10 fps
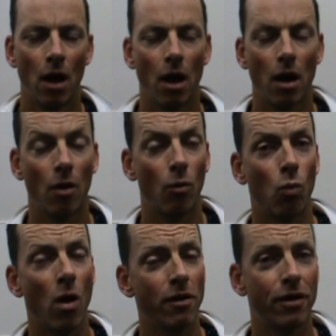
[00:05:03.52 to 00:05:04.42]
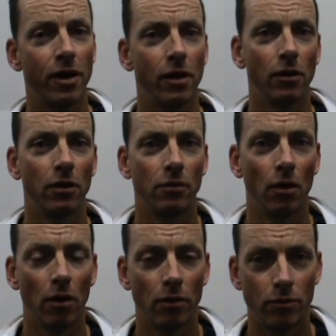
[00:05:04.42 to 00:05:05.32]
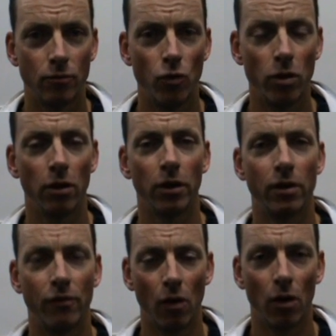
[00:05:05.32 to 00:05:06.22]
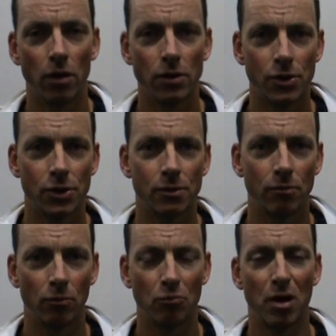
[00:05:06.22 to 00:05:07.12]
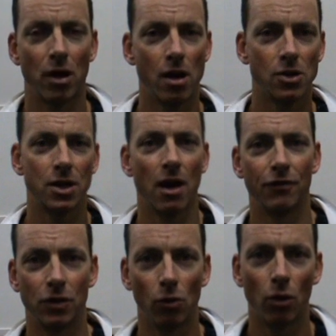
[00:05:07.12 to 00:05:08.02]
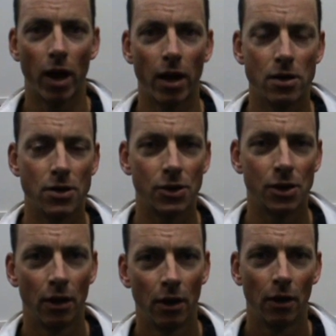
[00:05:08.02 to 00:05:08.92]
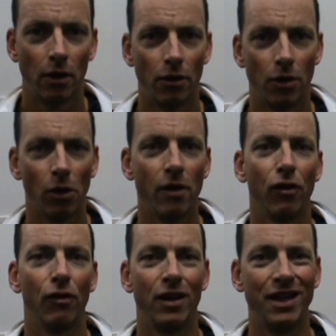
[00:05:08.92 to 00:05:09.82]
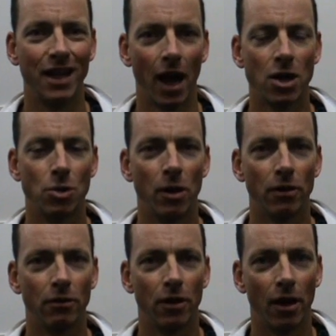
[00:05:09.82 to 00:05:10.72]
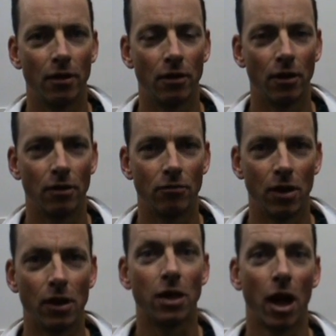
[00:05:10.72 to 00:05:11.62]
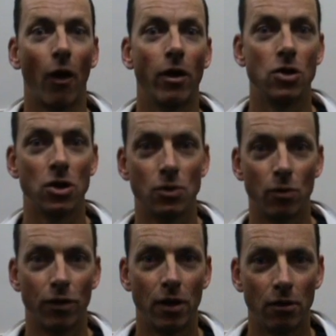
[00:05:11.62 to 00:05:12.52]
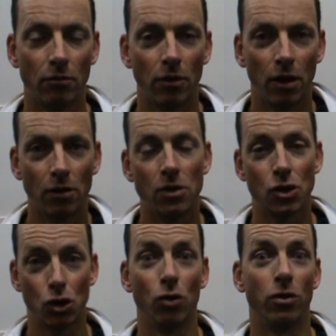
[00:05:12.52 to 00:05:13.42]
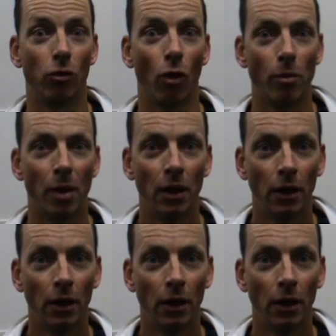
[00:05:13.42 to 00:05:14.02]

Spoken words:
One thing that I'd really advise PE staff to look at is the level of engagement that it encourages in your student group.